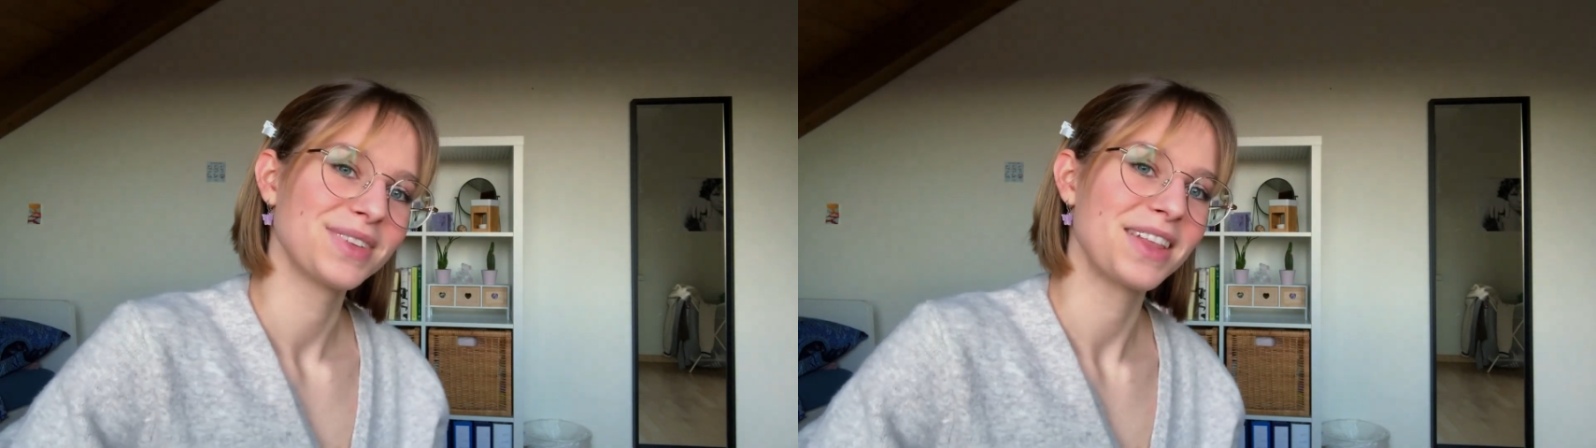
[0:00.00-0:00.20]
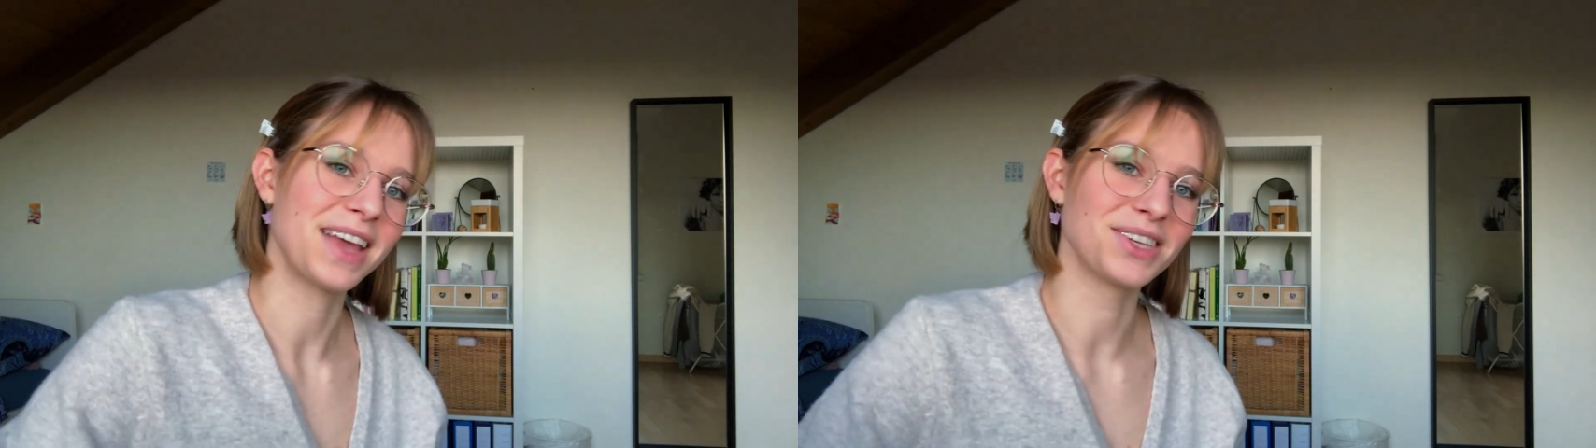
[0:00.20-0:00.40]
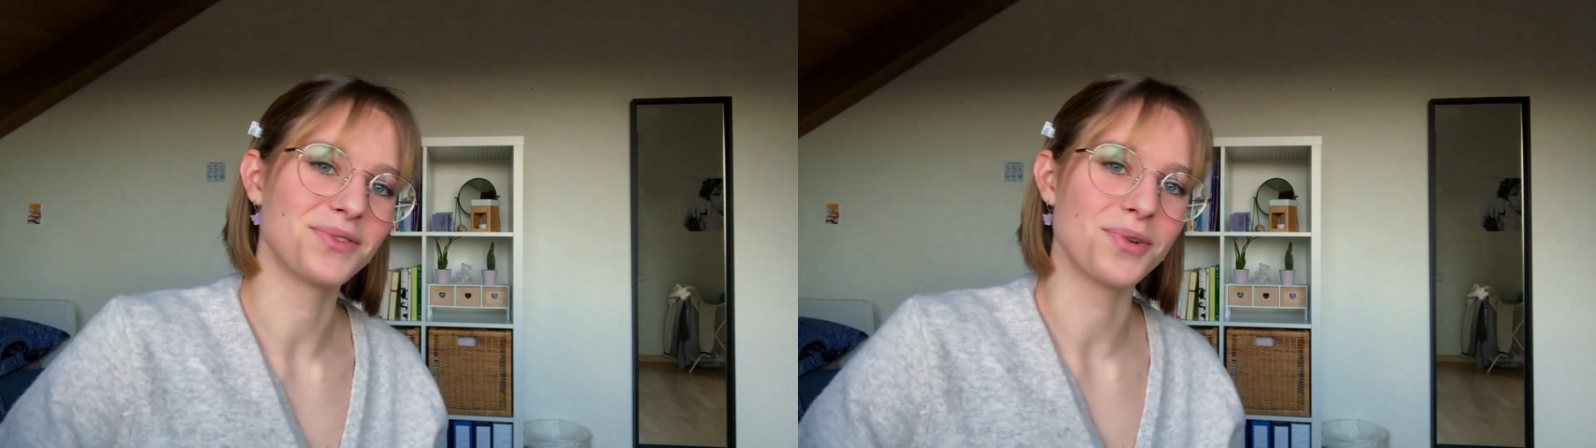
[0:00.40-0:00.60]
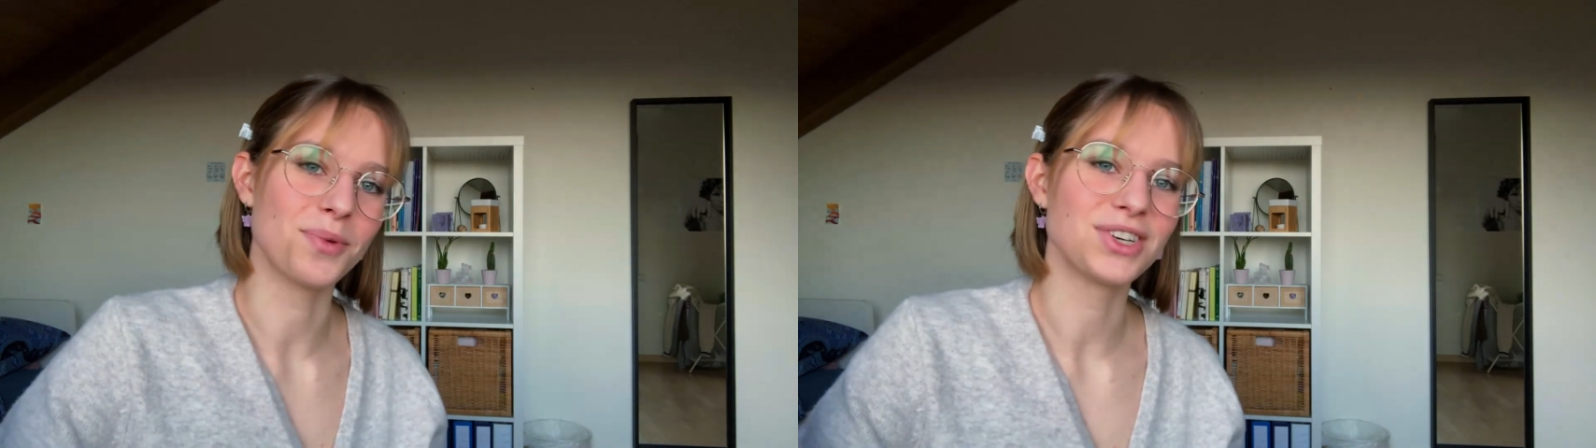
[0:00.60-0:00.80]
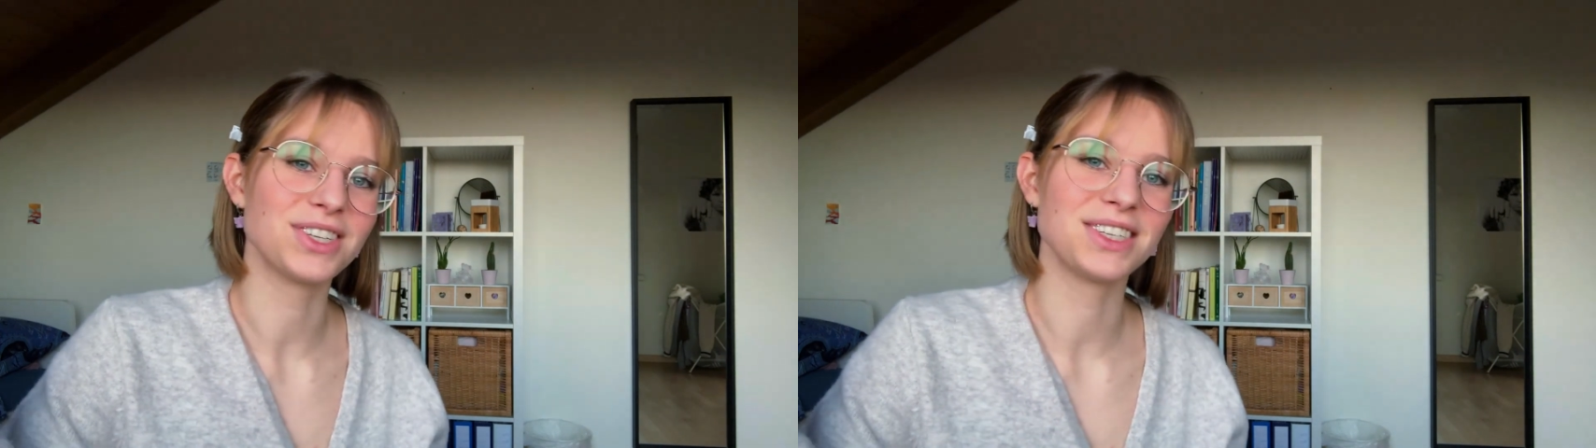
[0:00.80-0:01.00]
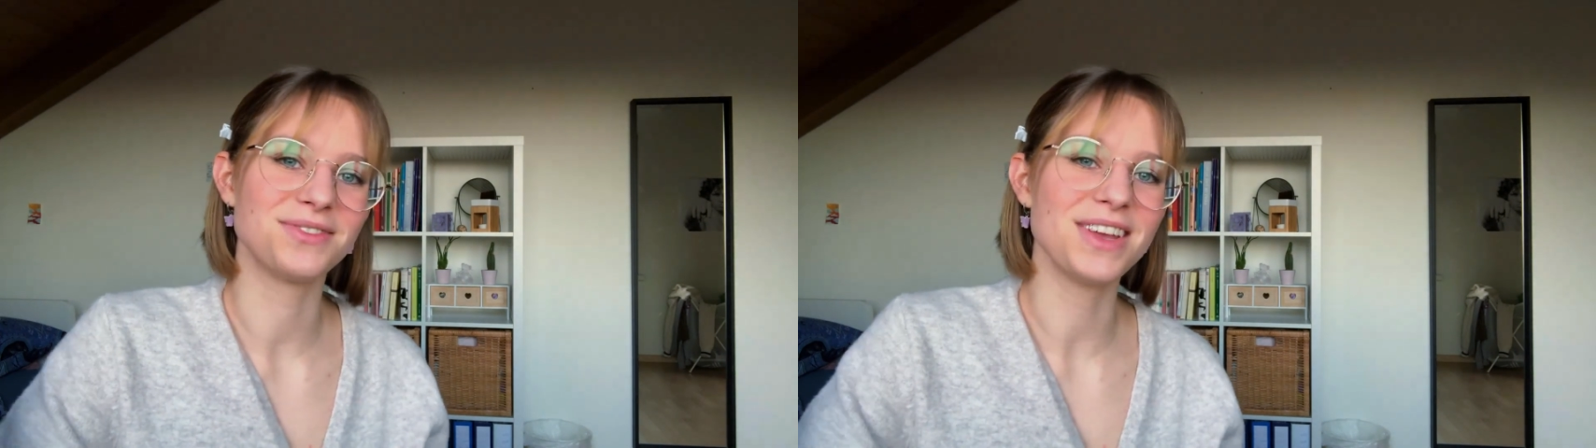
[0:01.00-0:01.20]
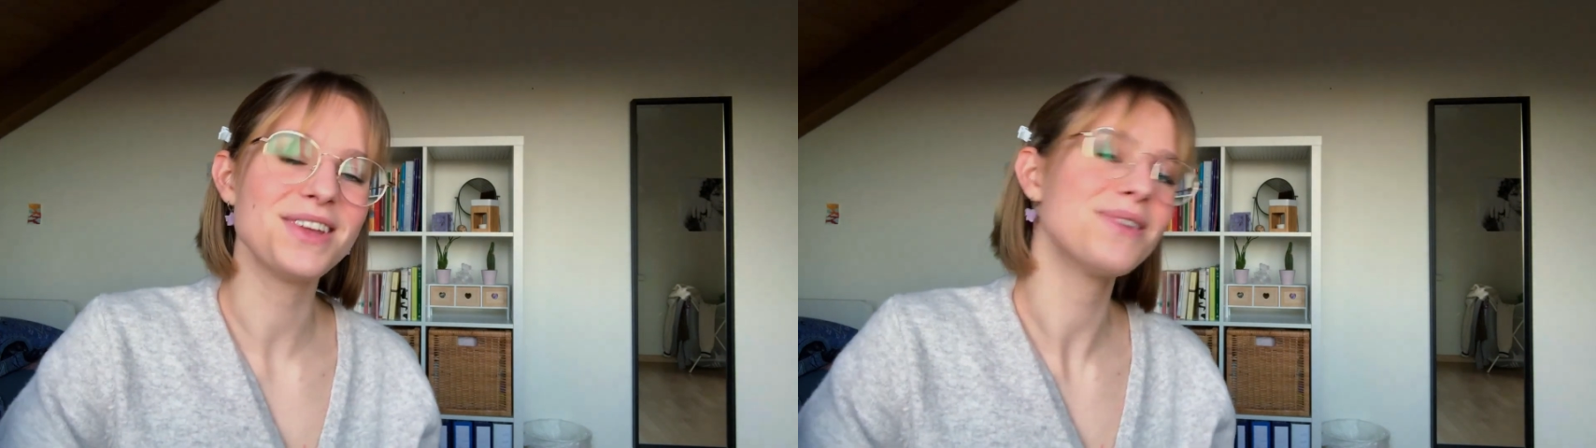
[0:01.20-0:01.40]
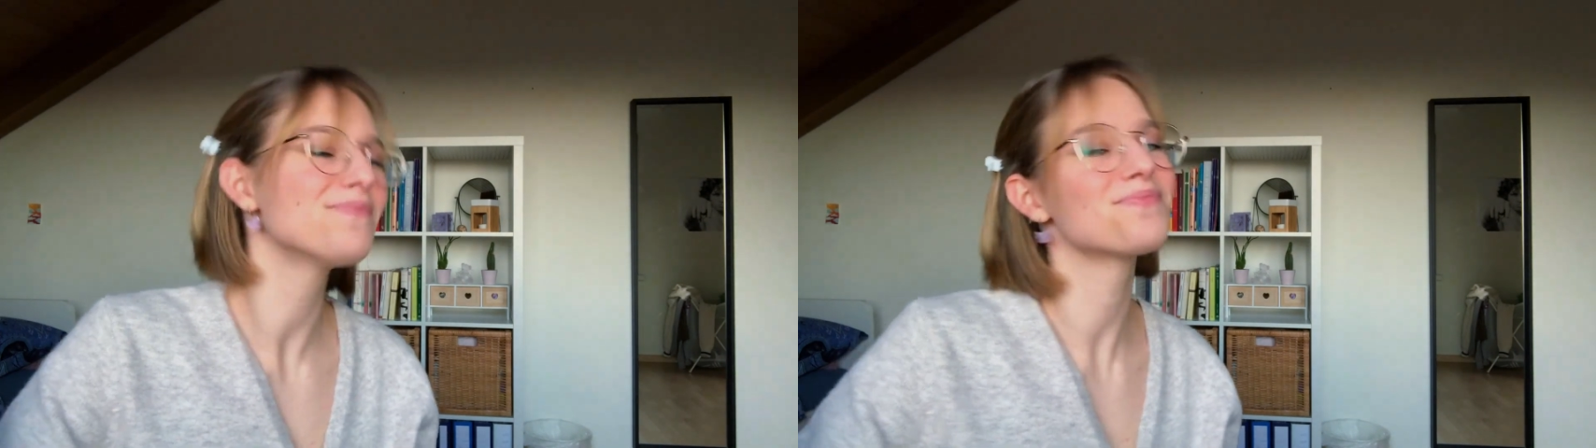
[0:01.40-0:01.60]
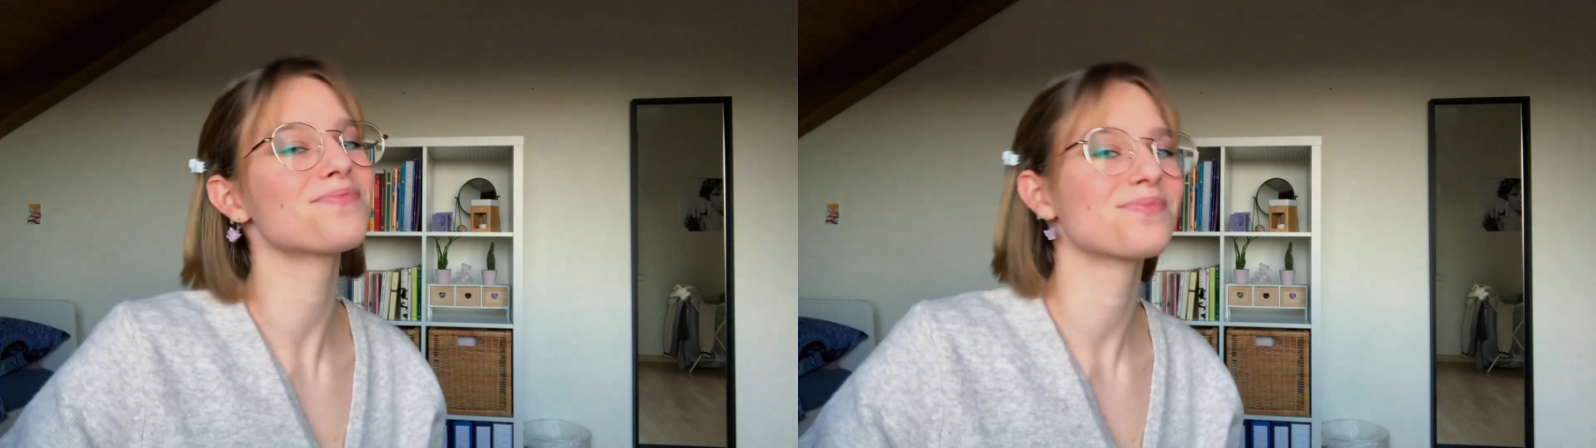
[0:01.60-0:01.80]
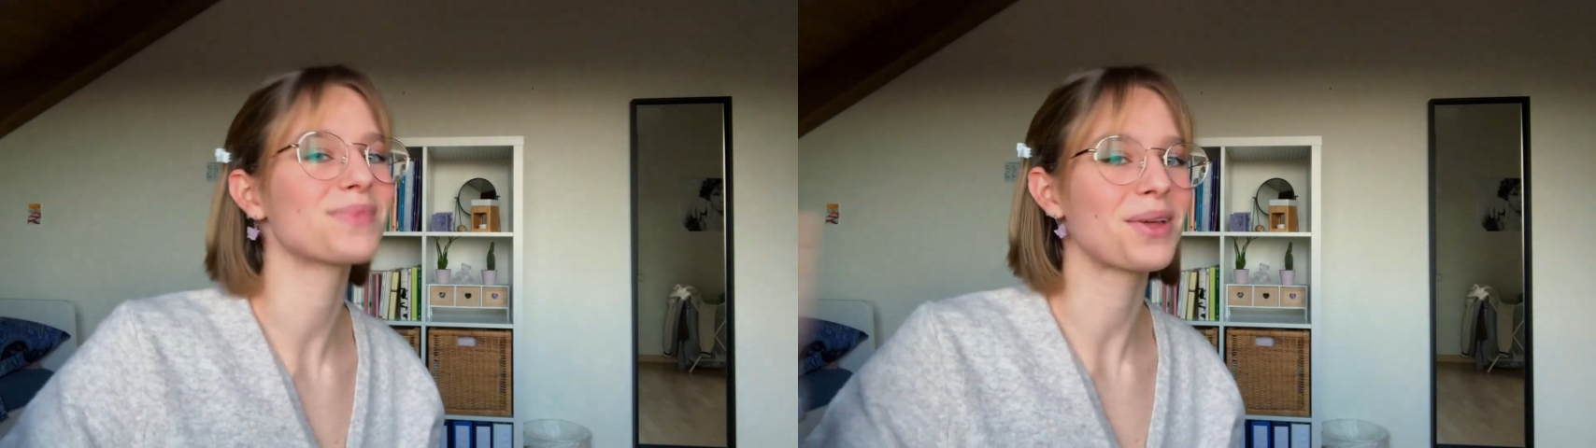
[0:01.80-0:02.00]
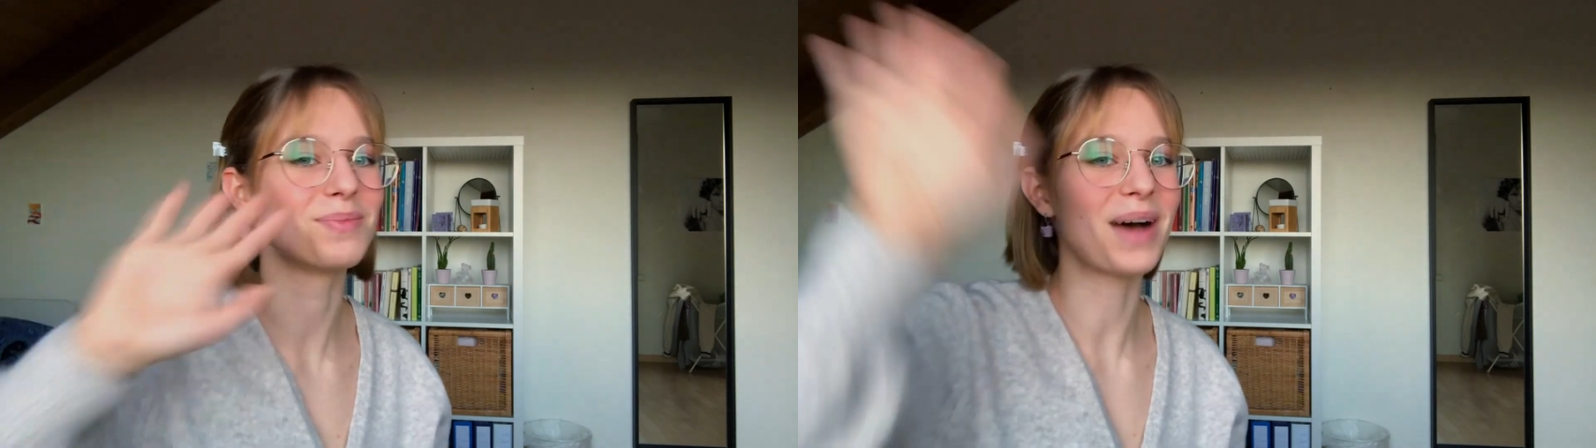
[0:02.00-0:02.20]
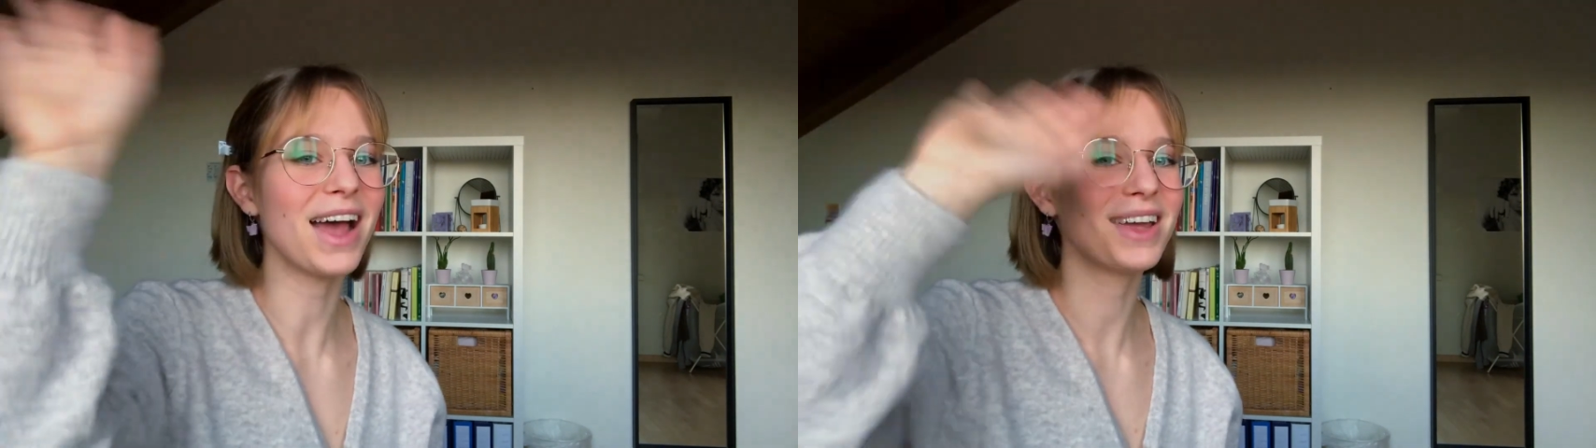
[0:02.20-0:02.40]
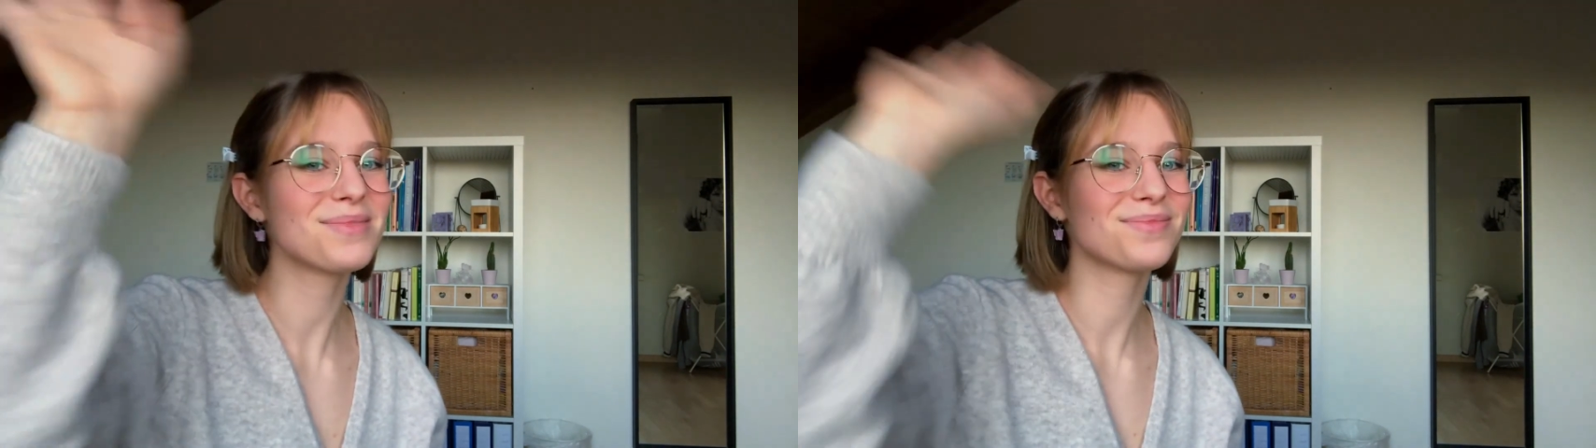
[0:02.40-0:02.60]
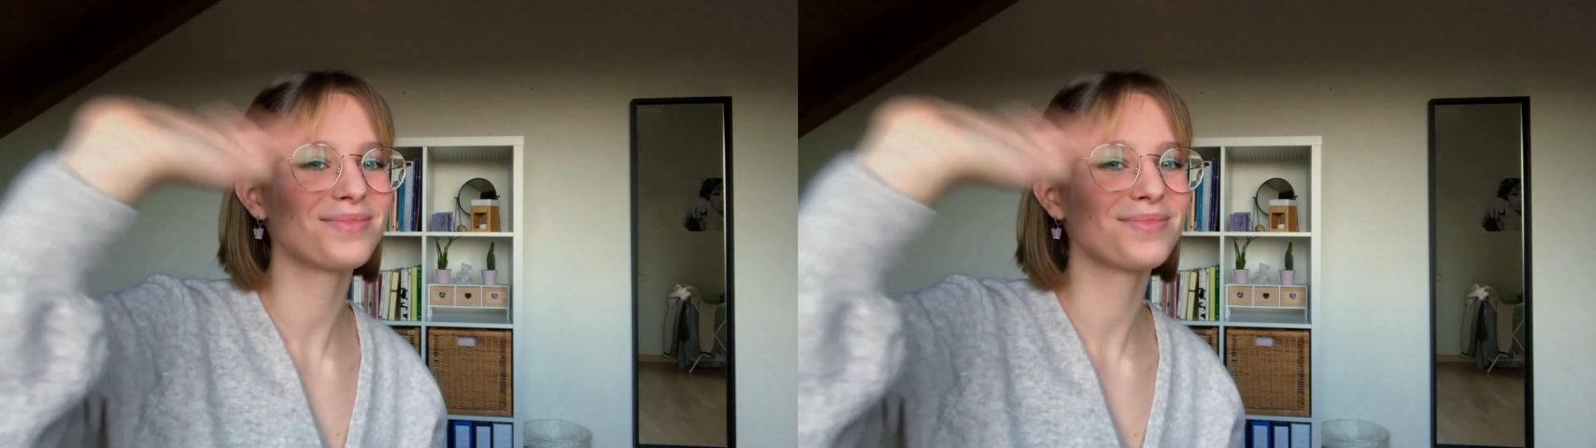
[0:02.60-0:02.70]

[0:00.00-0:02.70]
thanks for watching this video, and bye.